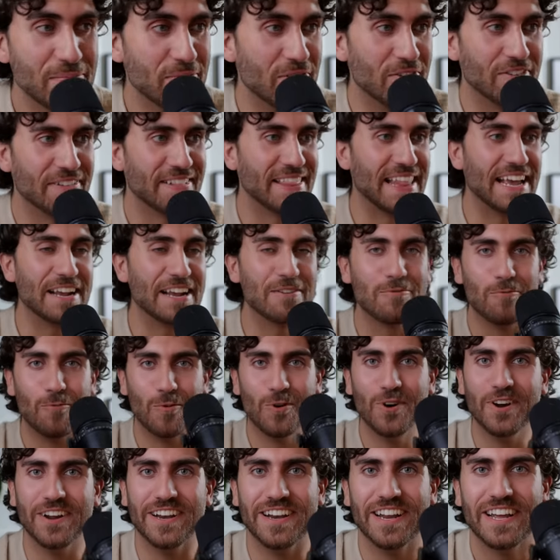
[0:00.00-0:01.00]
Timber, like
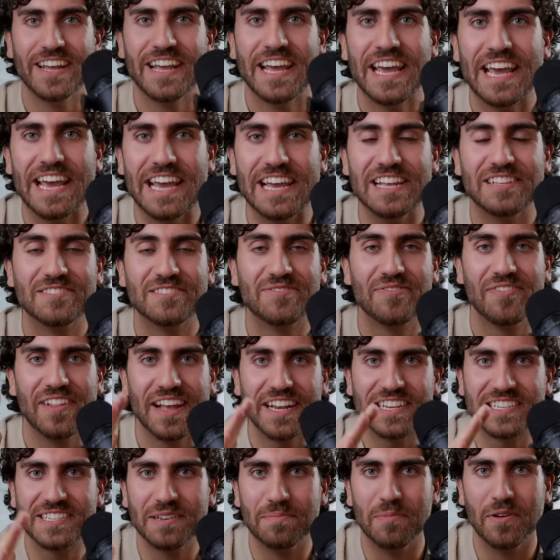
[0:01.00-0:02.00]
wood, it's
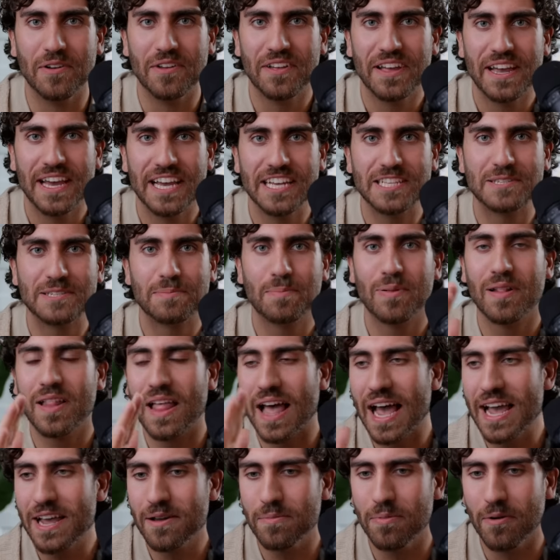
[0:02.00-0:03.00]
flexible, it's
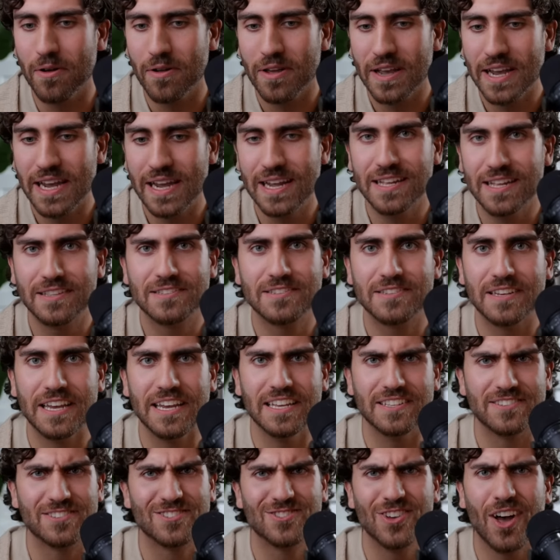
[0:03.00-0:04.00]
pliable it's
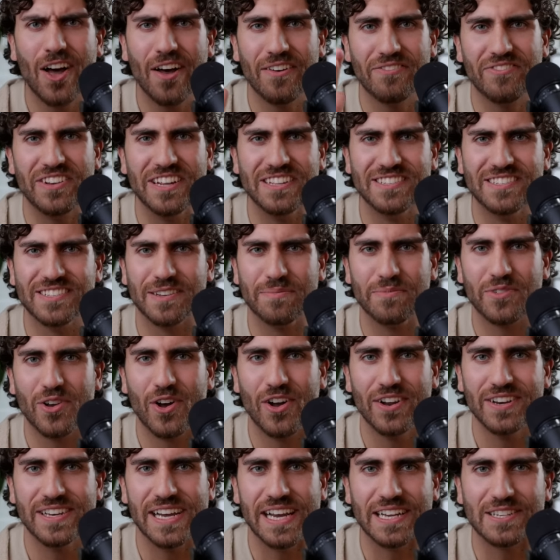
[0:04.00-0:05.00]
it's soft in some
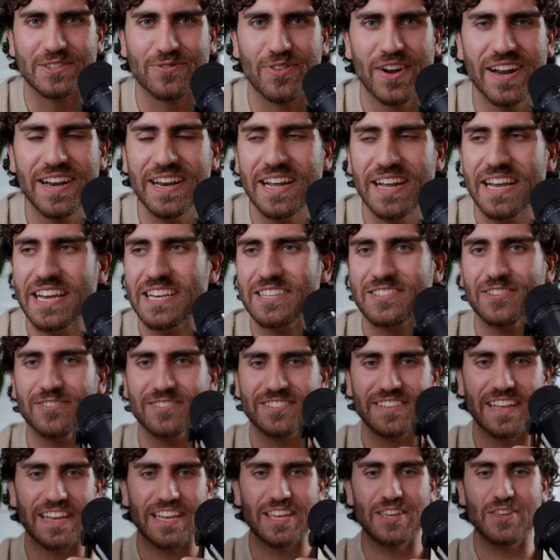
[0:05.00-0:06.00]
context, right? So
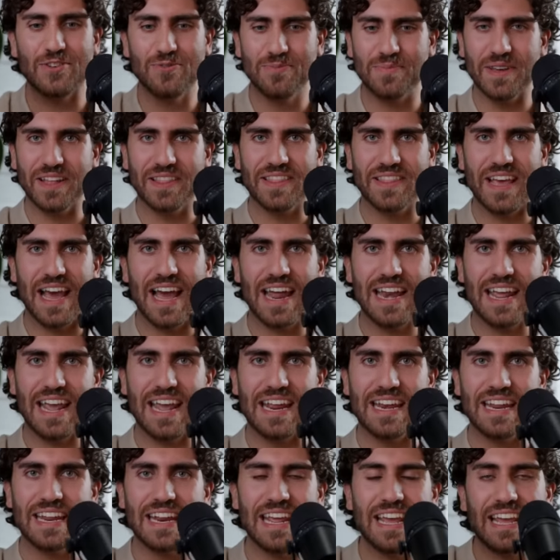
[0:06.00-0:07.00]
it's like you build that
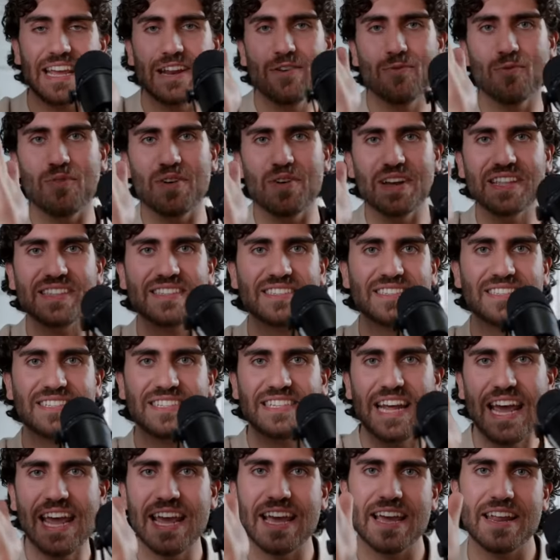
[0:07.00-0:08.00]
and it, it can
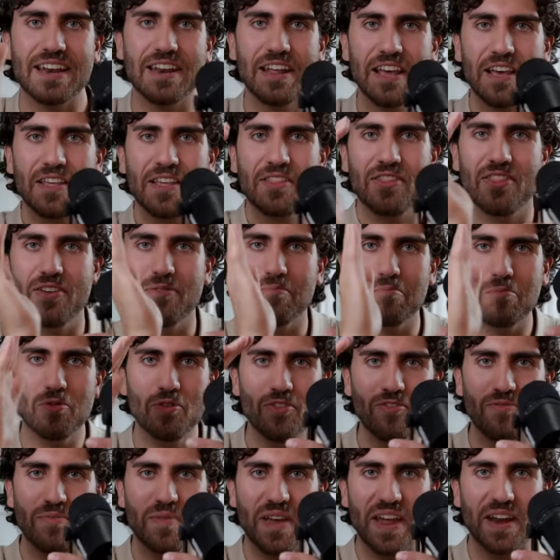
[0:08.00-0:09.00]
withstand the
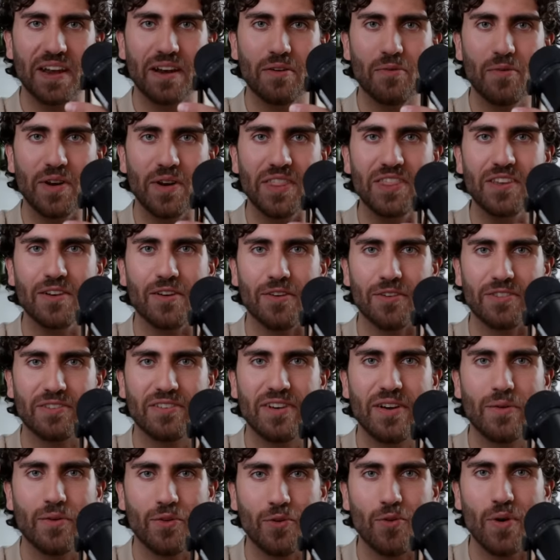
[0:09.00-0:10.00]
movement when the
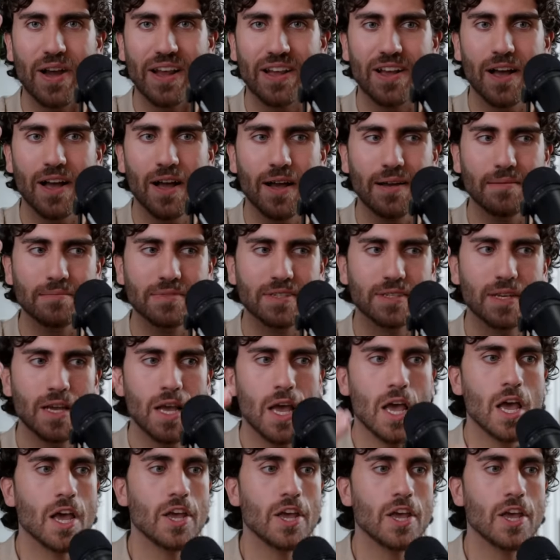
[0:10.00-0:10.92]
earthquake comes.